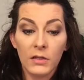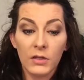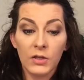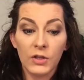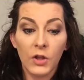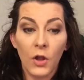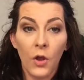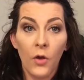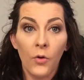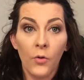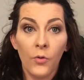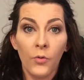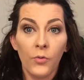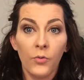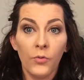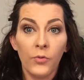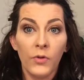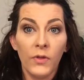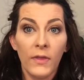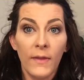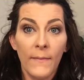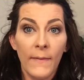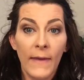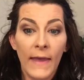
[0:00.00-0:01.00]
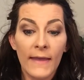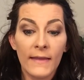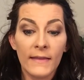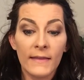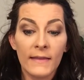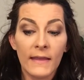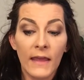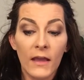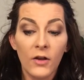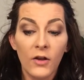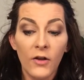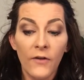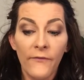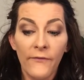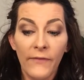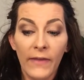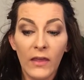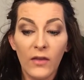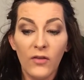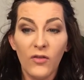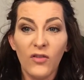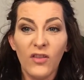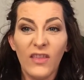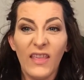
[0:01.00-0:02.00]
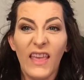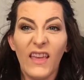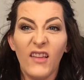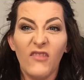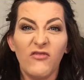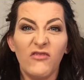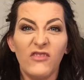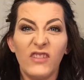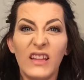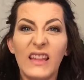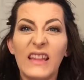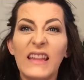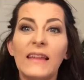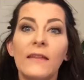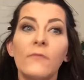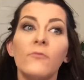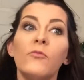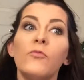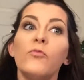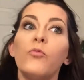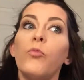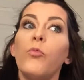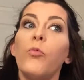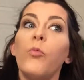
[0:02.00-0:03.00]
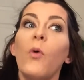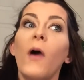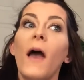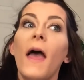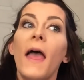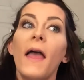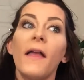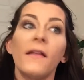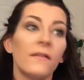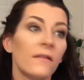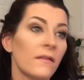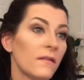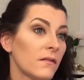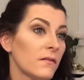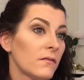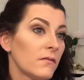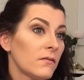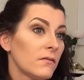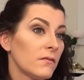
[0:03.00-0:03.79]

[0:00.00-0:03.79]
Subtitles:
So the mascara feels like really wet.